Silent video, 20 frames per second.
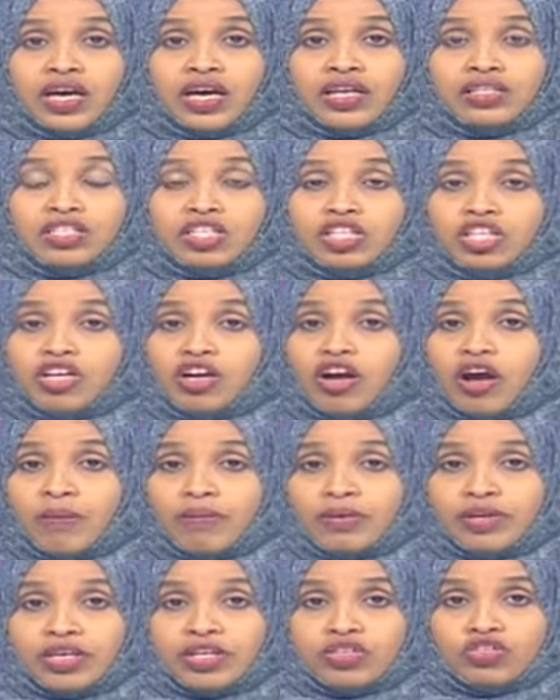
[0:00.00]
And the
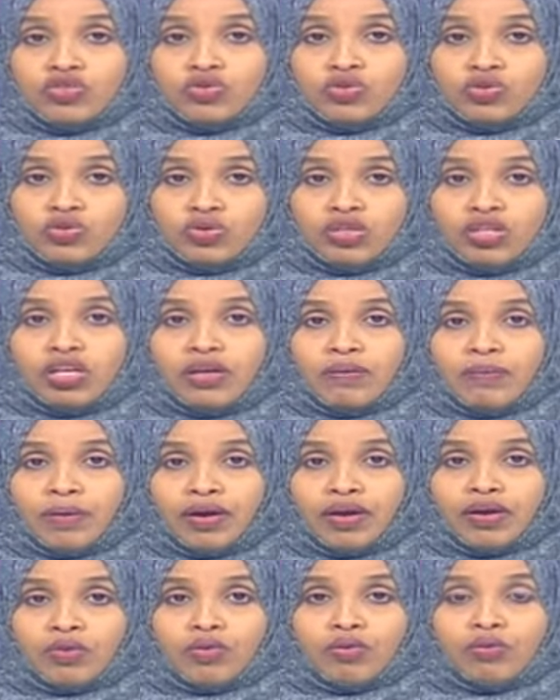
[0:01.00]
economic and social
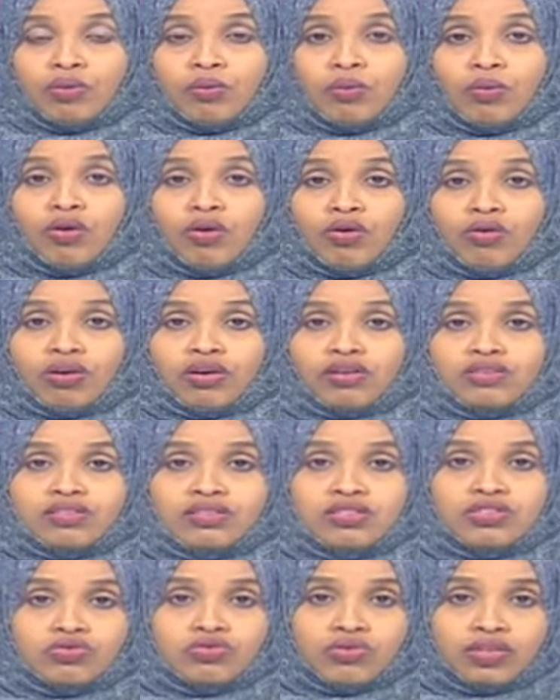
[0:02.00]
impact will be more
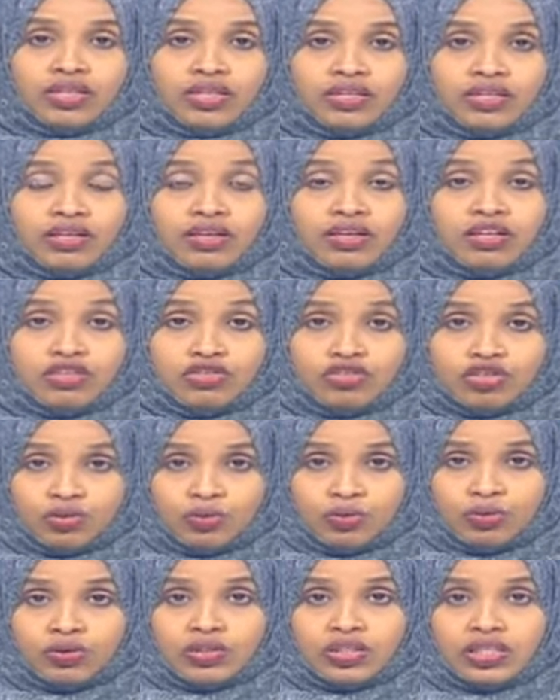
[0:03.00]
concentrated in
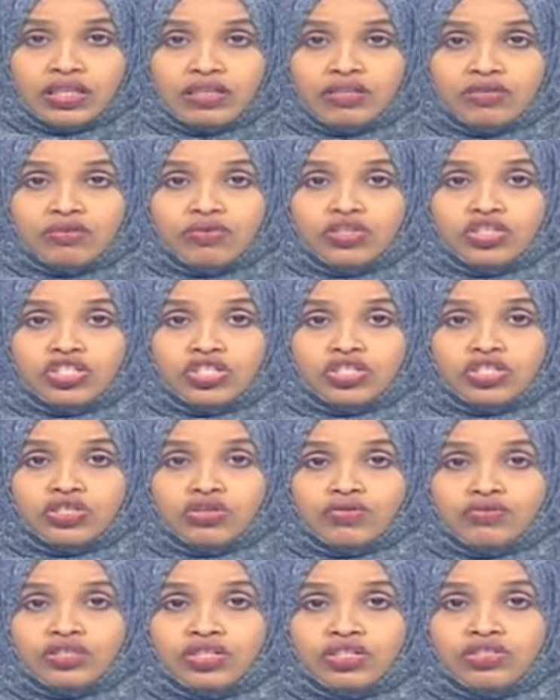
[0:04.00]
Djibouti and the
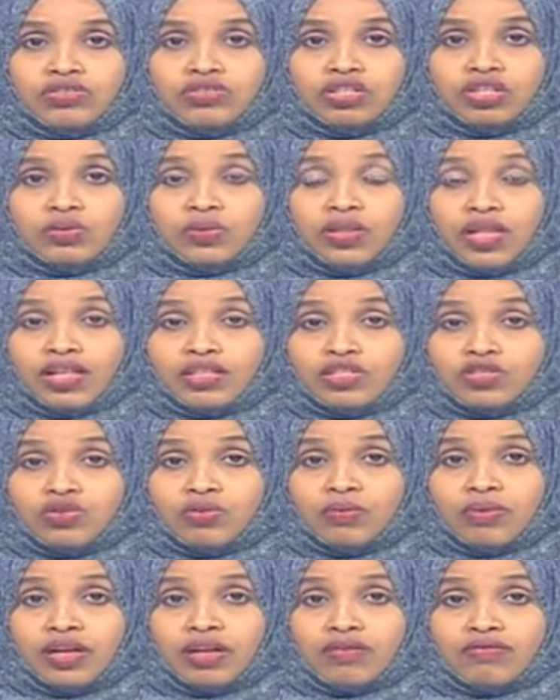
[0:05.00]
regions of the interior will
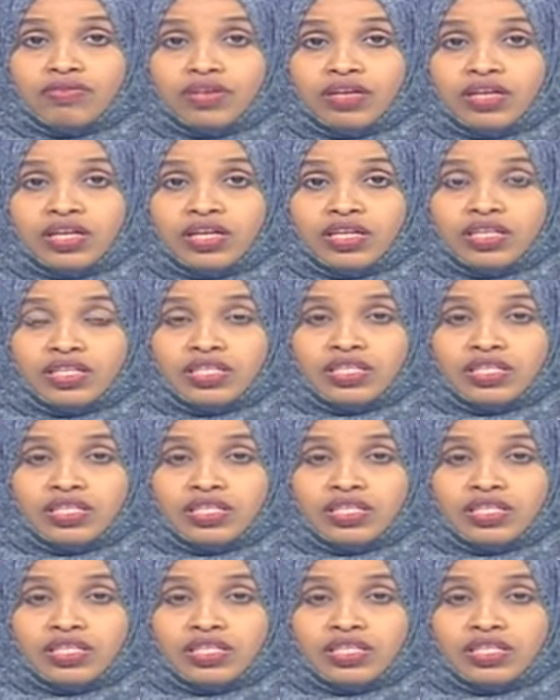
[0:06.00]
also benefit